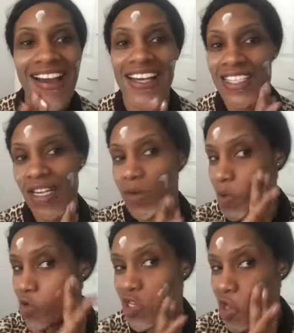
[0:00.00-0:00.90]
as I
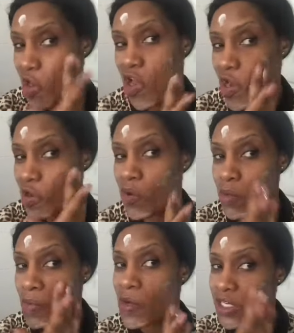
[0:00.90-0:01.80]
would a
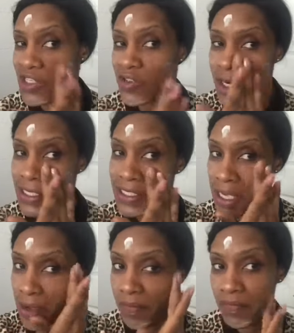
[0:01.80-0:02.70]
normal
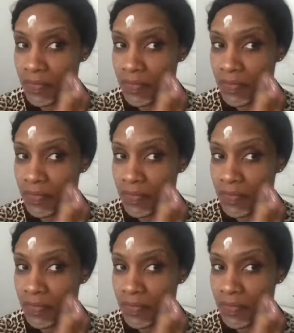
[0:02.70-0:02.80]
moisturiser.